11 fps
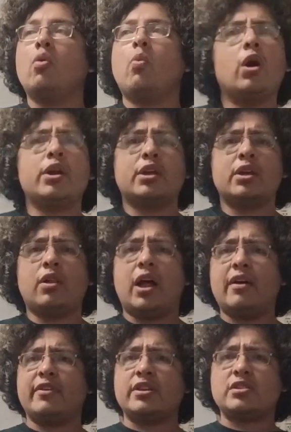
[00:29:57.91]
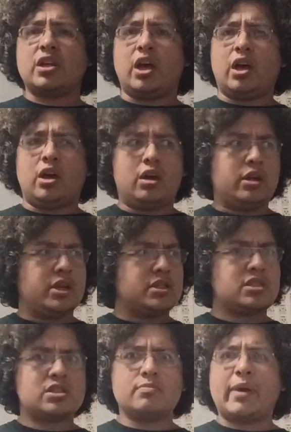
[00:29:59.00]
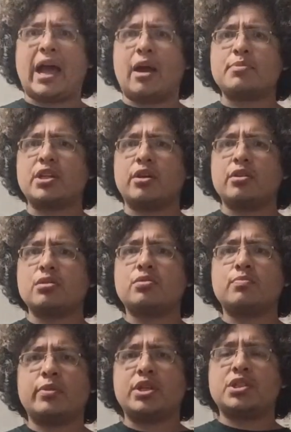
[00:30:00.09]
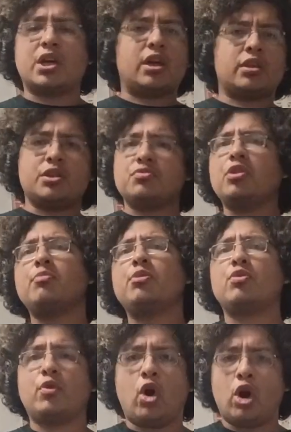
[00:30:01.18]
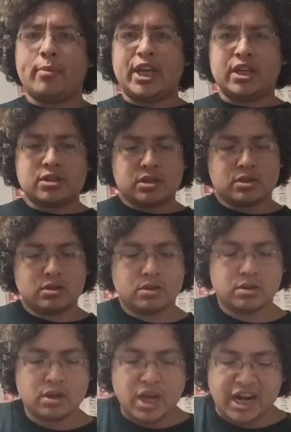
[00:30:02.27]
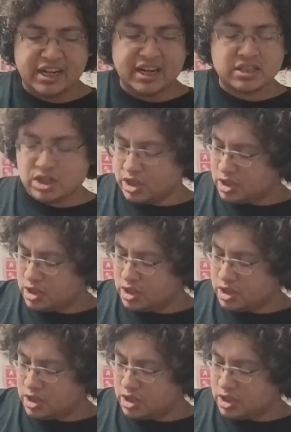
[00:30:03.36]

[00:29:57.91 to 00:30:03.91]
One, he'll have his backup singers be singing these really beautiful harmonies, and he tends to